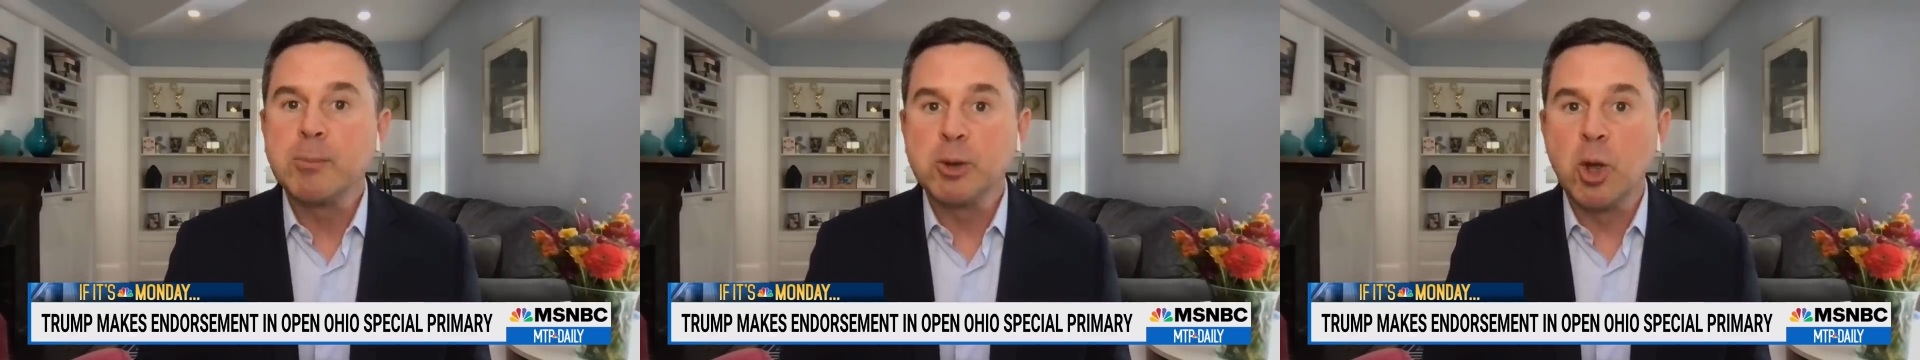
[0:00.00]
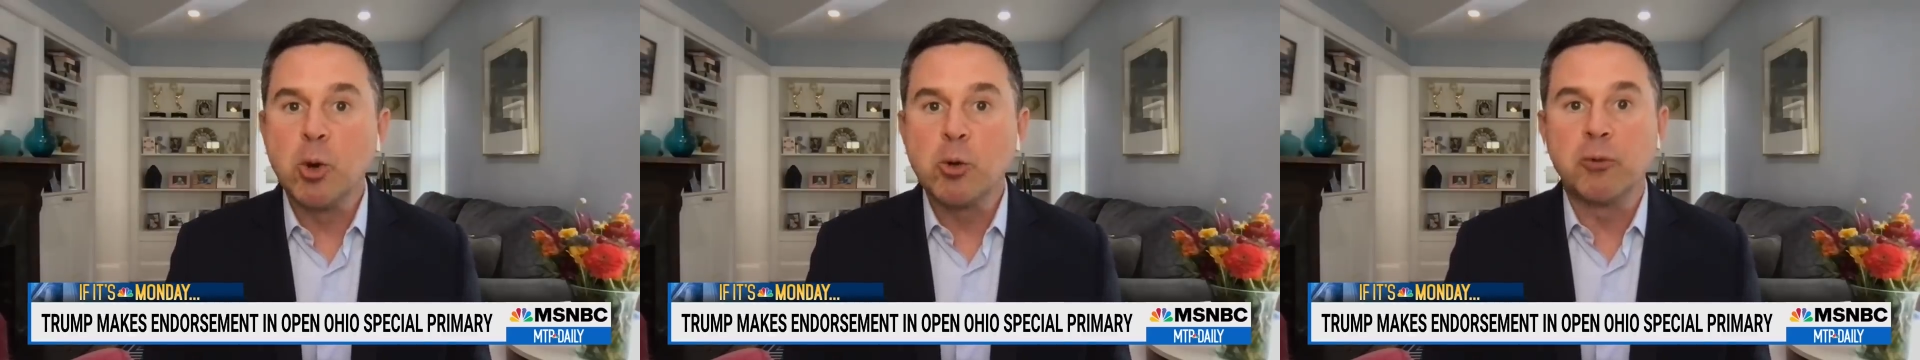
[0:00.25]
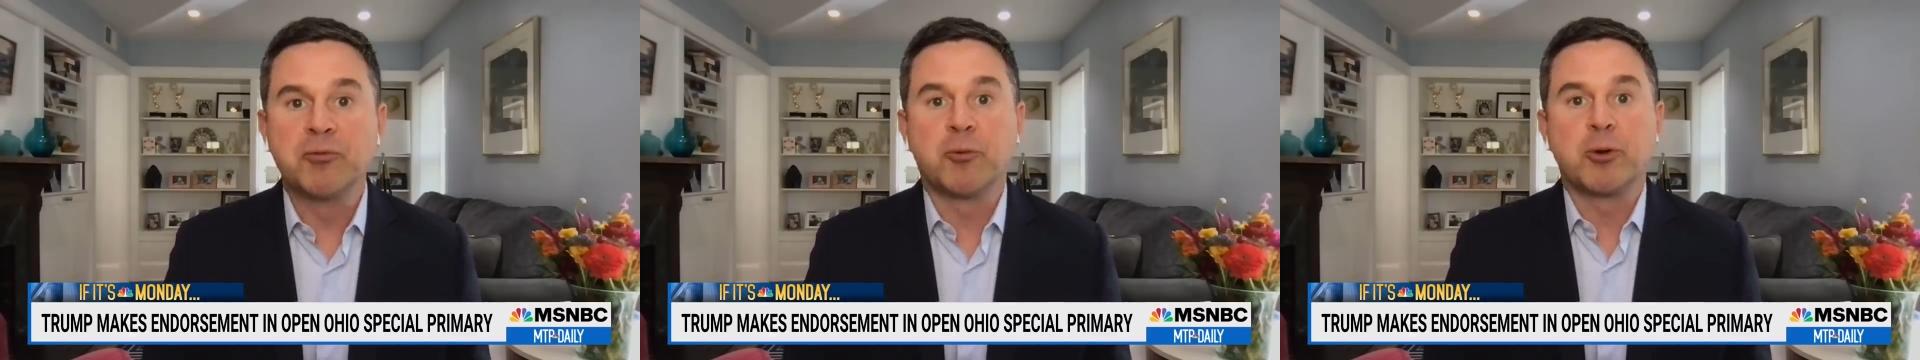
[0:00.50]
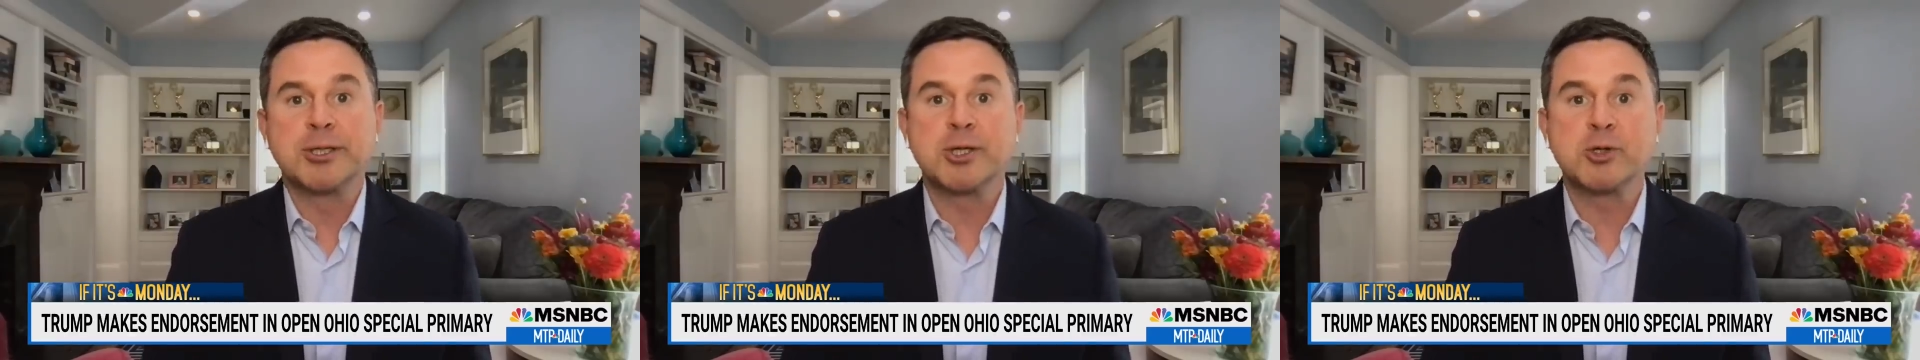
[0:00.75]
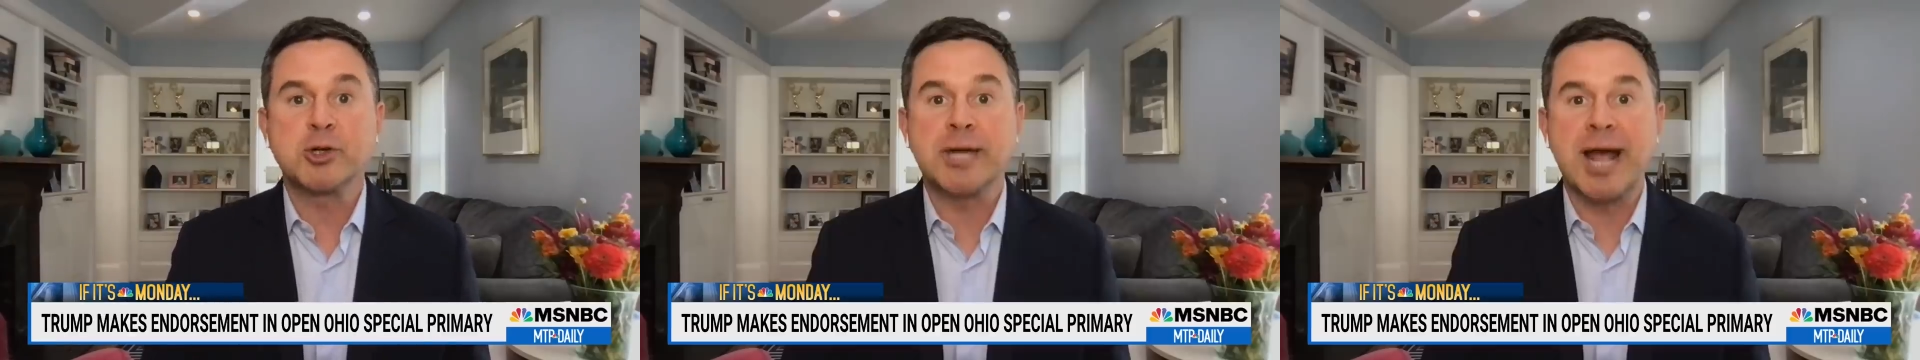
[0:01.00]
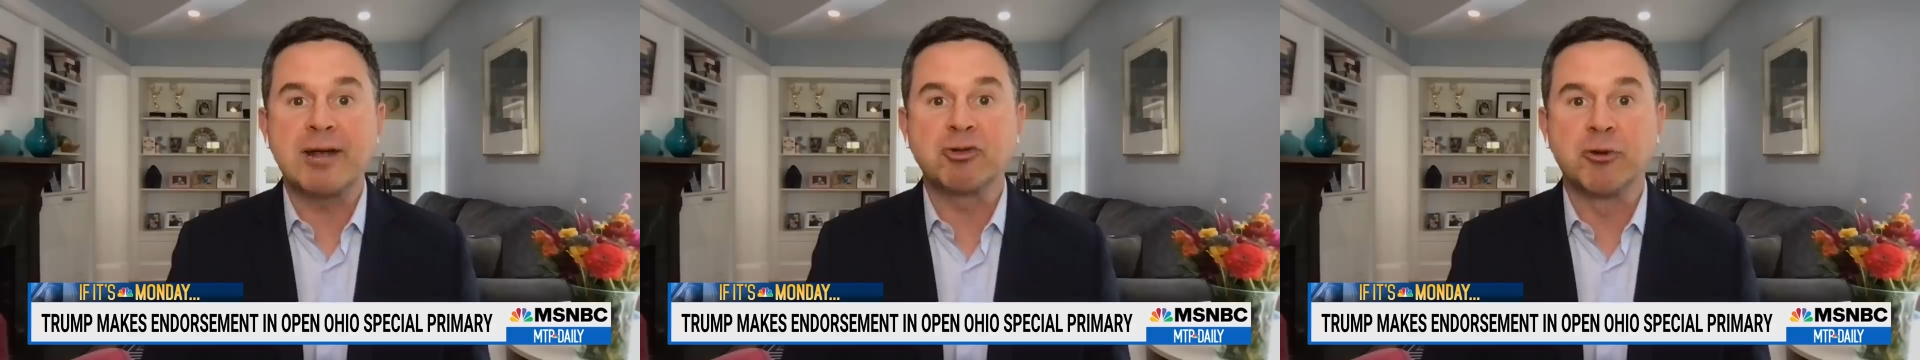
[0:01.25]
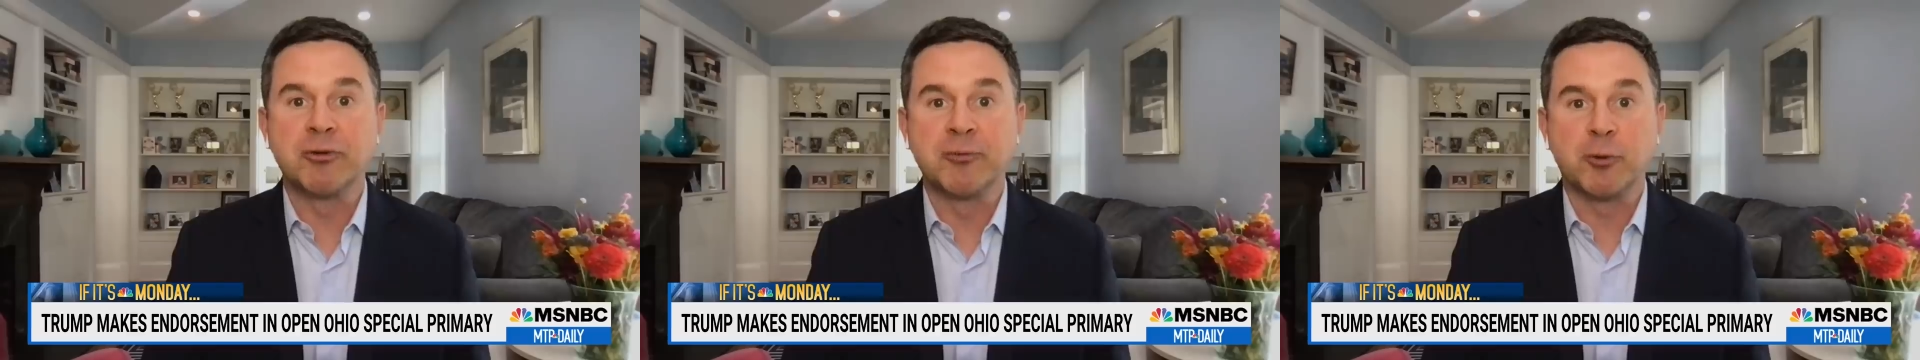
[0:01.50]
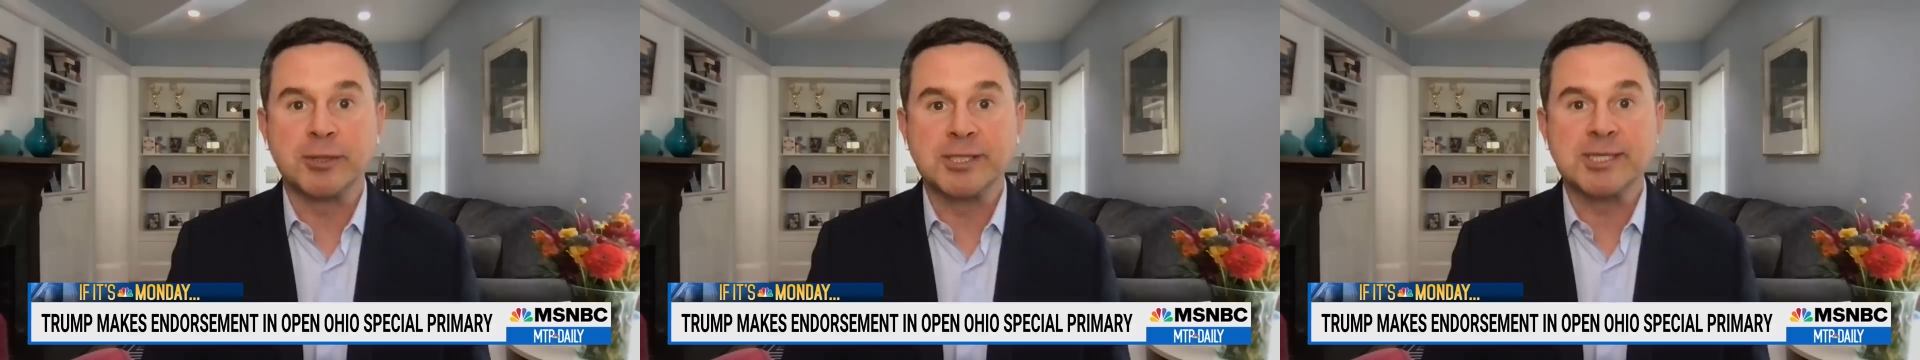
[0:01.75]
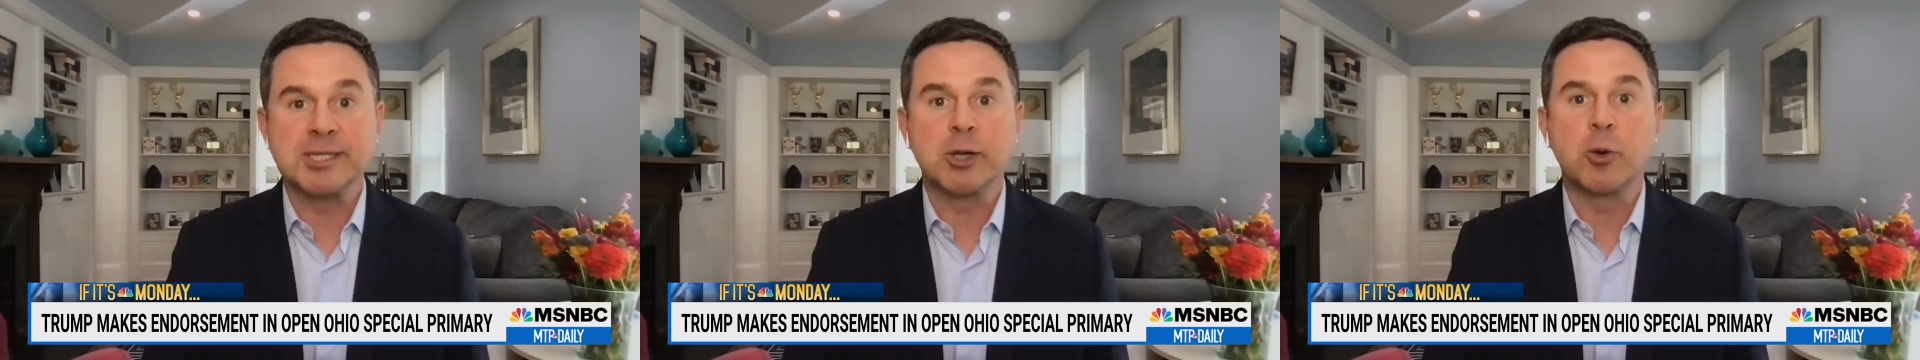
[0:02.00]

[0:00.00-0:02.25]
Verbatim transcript: local forces or national forces.